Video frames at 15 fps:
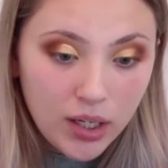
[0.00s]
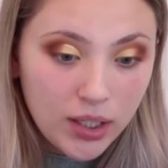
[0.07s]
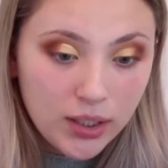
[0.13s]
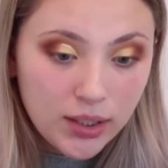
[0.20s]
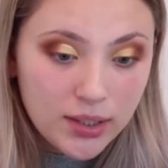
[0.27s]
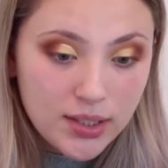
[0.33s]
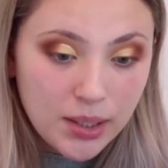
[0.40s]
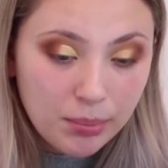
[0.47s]

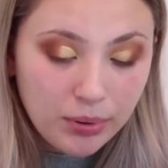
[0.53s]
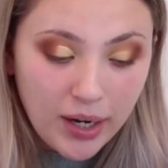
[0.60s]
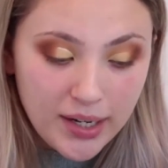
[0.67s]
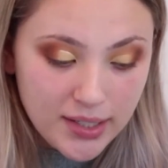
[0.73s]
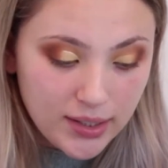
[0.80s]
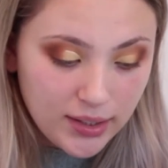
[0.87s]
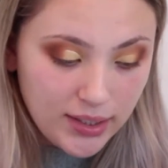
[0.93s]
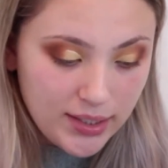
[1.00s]
it
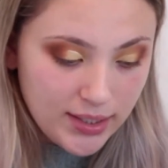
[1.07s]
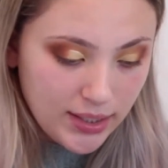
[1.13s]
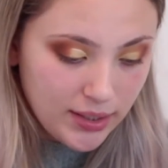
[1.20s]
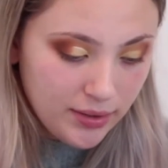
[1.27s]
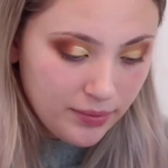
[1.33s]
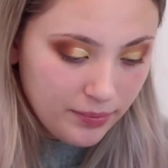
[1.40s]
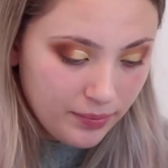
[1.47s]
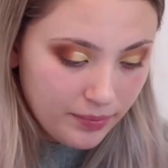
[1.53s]
surprisingly
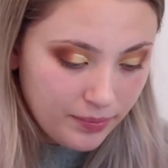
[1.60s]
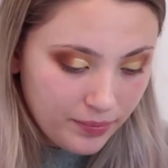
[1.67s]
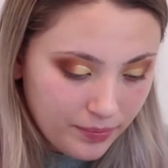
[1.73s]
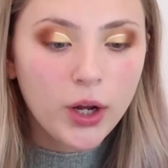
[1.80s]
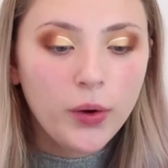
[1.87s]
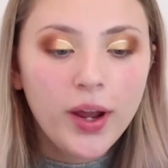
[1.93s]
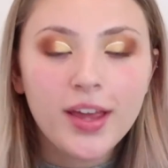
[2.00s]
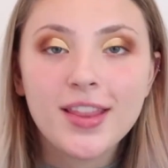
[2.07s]
didn't.
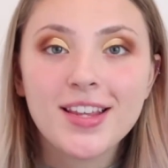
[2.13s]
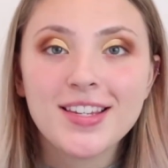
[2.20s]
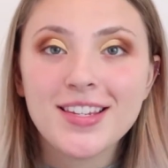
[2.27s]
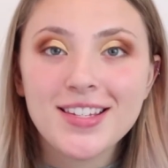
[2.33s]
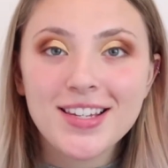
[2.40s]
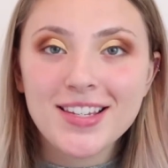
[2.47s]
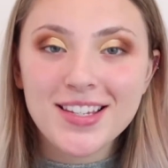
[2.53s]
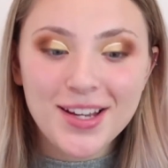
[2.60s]
Okay, this
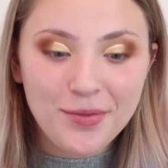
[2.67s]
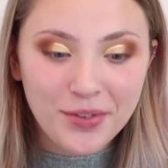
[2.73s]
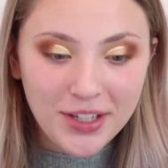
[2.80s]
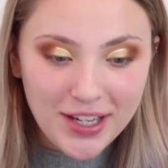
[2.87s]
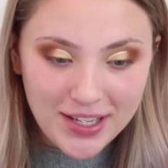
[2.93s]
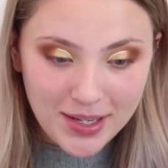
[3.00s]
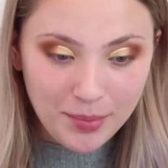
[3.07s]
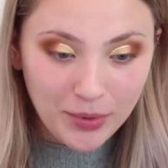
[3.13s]
is as even
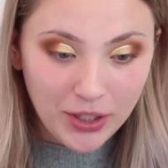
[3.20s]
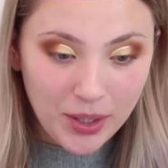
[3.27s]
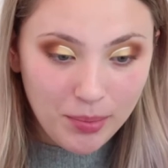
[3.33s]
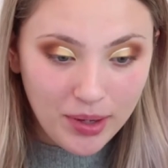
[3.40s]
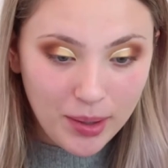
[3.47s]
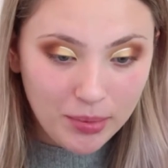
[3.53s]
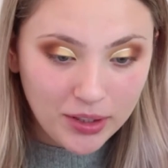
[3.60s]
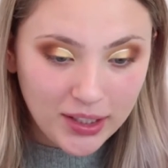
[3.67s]
as I'm going to
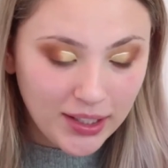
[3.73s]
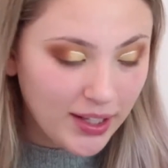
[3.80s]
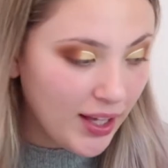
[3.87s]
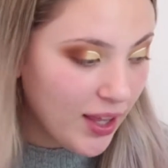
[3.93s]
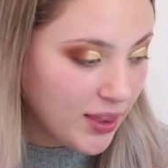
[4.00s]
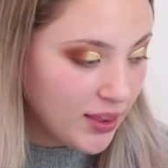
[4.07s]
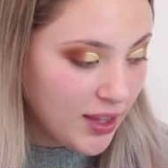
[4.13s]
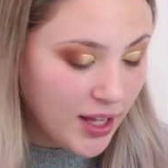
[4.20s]
be able to
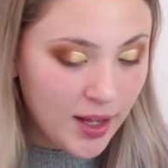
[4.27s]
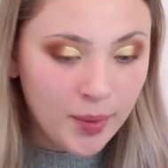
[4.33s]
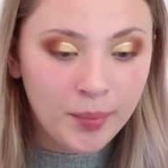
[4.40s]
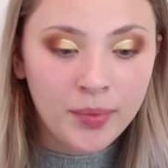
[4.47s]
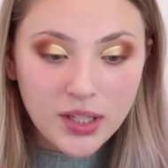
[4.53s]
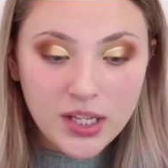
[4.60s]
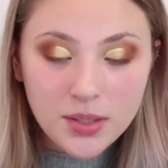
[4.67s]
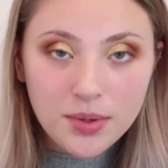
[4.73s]
get
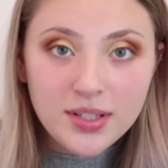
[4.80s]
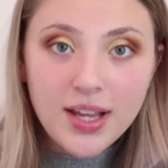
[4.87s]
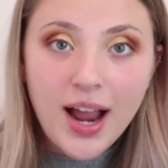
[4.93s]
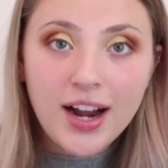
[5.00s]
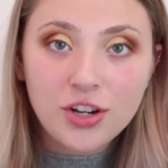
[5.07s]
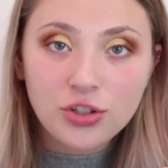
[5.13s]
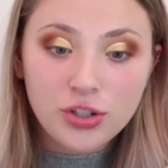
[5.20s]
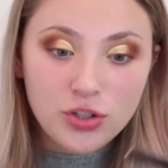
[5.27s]
them. This was
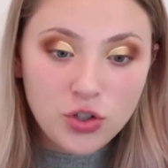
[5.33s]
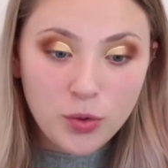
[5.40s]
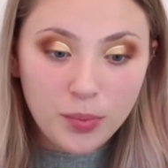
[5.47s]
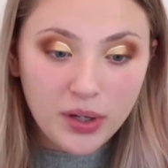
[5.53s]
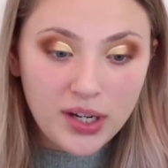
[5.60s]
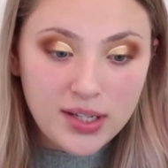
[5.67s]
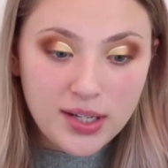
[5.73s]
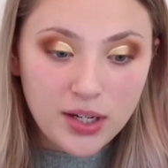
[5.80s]
actually super
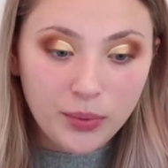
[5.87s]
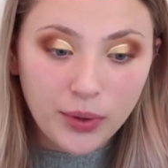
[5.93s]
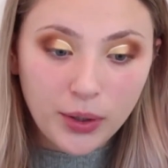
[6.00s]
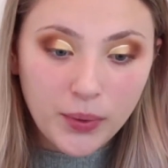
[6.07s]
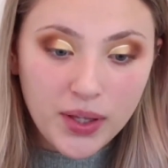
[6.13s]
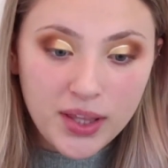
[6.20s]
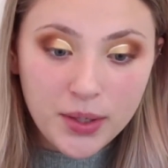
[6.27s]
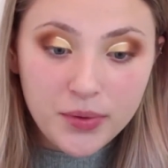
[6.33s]
easy to
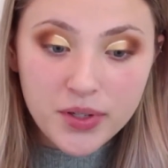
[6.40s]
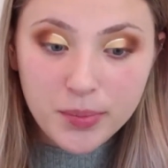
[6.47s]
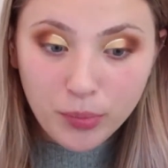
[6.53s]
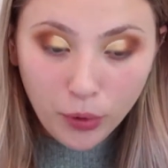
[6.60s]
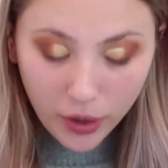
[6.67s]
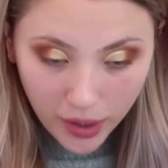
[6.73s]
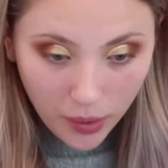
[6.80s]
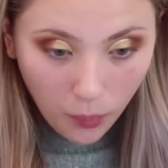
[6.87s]
work with and it was
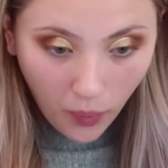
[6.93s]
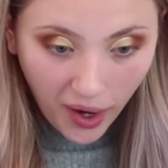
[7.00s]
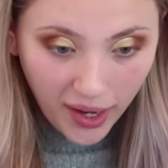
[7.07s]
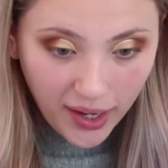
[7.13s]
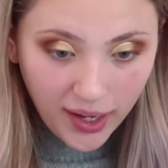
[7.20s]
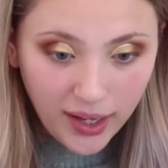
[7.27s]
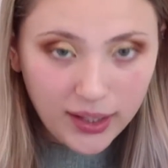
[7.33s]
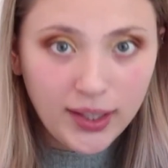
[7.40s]
pretty
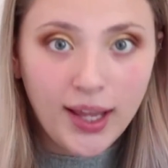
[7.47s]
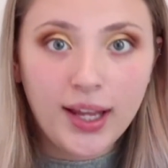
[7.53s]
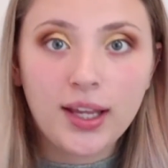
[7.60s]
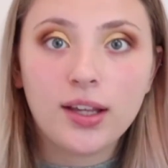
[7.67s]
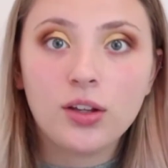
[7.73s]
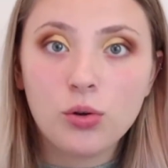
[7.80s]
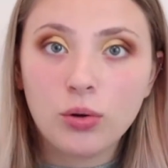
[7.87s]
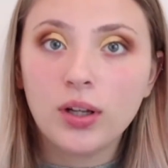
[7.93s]
white, and like
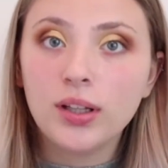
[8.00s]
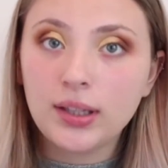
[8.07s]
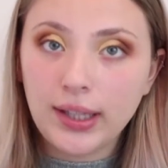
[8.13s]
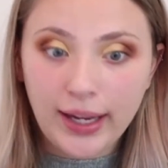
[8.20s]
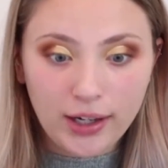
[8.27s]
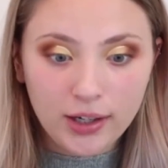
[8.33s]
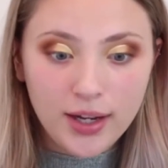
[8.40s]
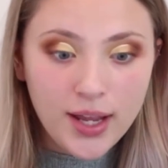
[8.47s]
you can
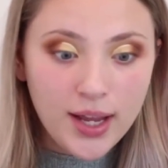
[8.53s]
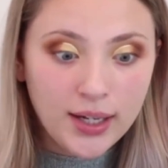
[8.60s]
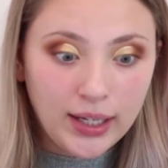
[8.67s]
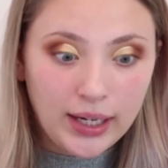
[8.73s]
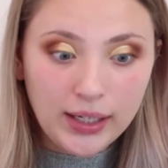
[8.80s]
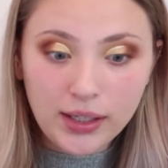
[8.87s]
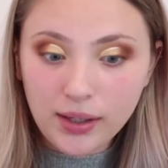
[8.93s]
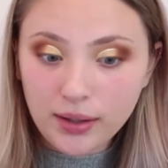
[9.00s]
layer it and
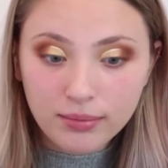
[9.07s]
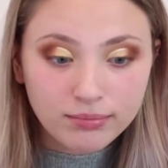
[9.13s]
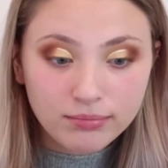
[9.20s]
get it